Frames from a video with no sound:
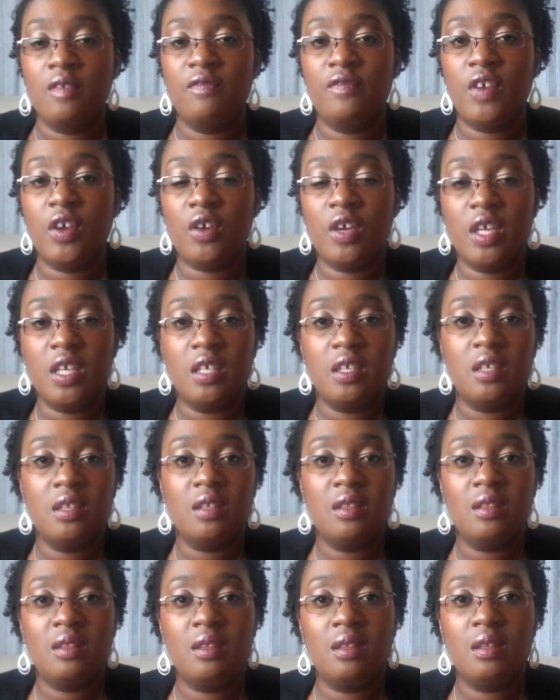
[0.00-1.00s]
very
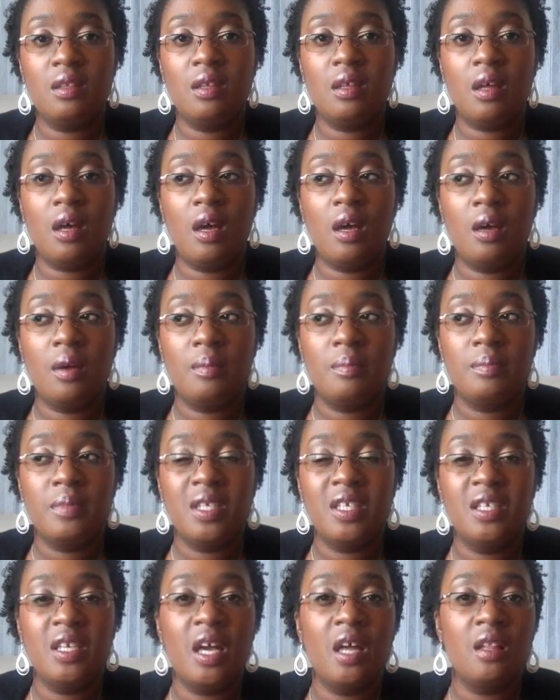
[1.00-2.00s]

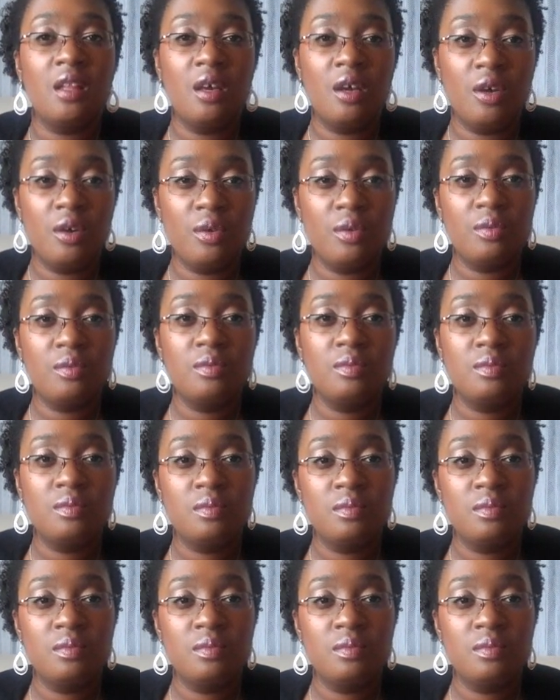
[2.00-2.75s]
yellow,